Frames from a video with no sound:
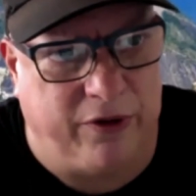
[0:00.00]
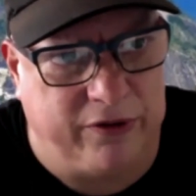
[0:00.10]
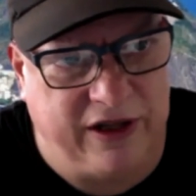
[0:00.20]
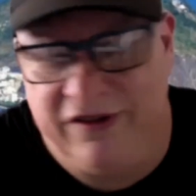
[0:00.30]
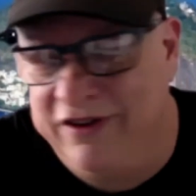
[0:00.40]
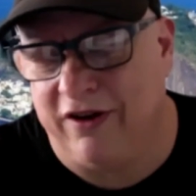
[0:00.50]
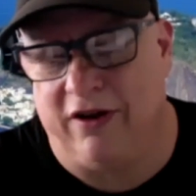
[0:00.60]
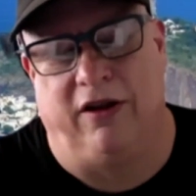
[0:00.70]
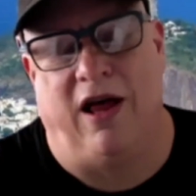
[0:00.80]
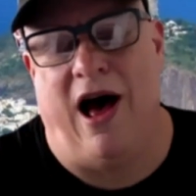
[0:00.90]
That sounds like a
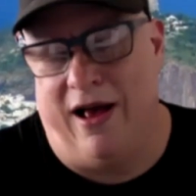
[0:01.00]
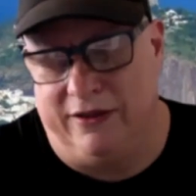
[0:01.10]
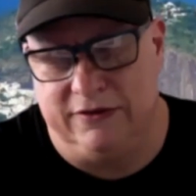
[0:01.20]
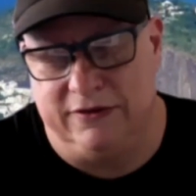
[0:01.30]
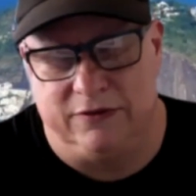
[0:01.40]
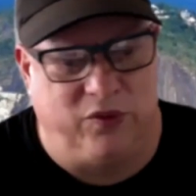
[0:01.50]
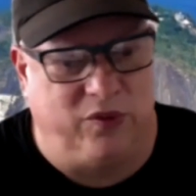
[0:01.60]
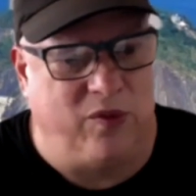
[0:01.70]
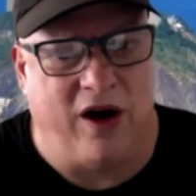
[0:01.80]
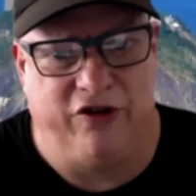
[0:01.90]
lot.
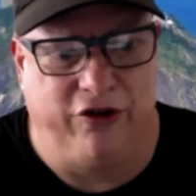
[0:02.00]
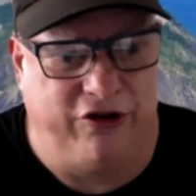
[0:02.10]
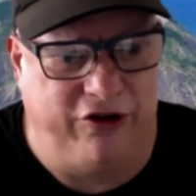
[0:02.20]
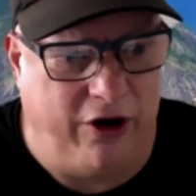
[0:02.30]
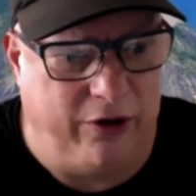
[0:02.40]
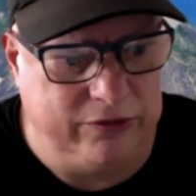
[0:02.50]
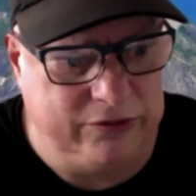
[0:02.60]
Watch your show.